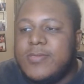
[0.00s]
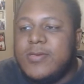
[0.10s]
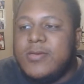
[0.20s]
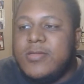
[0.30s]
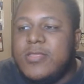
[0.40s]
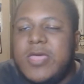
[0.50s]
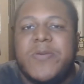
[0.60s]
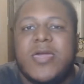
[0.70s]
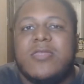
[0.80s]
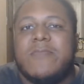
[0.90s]

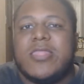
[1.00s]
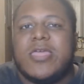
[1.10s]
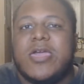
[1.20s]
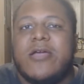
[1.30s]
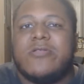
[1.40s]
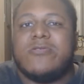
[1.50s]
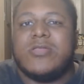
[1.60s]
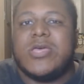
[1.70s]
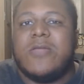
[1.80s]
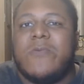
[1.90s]
nitpicking about the characters and
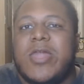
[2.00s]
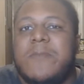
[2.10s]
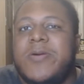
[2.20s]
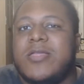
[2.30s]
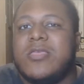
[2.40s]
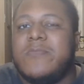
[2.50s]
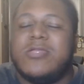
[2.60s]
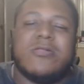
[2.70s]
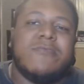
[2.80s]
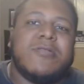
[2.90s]
tied to why they picked them in
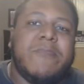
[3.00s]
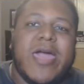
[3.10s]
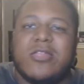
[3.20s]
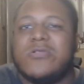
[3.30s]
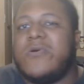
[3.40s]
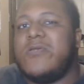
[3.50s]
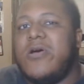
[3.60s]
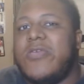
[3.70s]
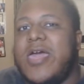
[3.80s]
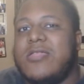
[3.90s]
terms of the backstory and all
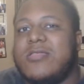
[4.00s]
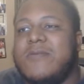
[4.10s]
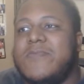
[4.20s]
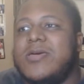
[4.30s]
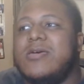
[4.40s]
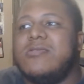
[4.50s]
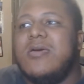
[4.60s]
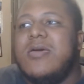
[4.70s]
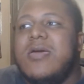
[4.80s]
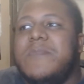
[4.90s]
that stuff, because
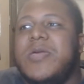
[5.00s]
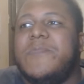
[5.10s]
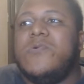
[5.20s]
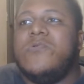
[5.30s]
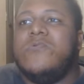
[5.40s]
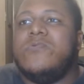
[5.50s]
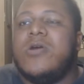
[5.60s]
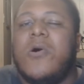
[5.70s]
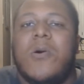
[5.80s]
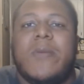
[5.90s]
people who
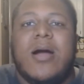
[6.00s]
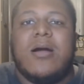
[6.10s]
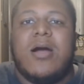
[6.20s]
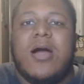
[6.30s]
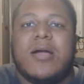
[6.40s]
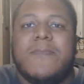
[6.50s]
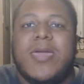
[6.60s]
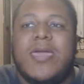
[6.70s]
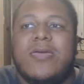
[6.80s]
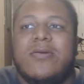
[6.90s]
know about
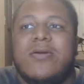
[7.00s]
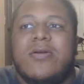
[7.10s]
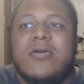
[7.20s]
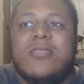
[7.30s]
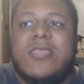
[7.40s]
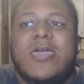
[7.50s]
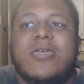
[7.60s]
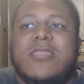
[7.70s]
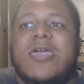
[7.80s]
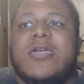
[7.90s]
Hawkman, they
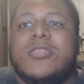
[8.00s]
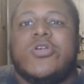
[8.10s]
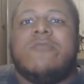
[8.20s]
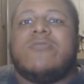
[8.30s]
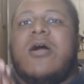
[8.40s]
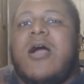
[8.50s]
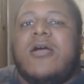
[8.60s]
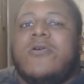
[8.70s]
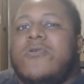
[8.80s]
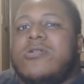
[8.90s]
think in terms of
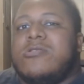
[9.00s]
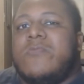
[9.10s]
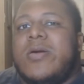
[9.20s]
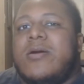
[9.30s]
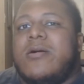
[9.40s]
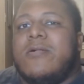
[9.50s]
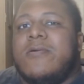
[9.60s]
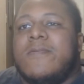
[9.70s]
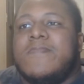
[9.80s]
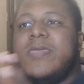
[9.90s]
Hawkgirl as well,
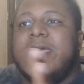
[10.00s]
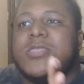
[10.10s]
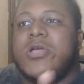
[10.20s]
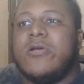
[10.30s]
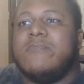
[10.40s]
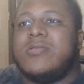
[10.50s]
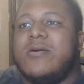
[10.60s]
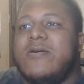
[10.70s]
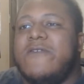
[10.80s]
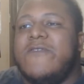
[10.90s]
in terms
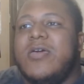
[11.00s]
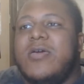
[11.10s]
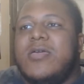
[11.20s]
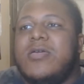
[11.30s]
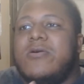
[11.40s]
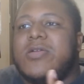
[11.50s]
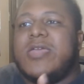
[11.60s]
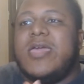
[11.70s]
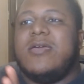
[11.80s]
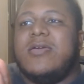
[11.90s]
of
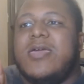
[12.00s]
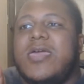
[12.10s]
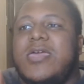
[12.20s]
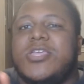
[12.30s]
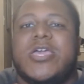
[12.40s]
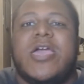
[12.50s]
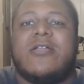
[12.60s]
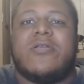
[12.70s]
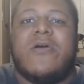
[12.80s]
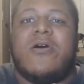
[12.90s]
because each
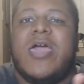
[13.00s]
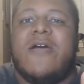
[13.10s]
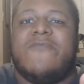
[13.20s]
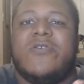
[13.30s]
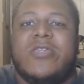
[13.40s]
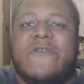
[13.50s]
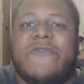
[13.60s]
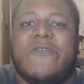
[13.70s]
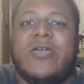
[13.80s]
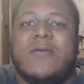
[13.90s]
character all have their
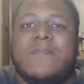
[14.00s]
different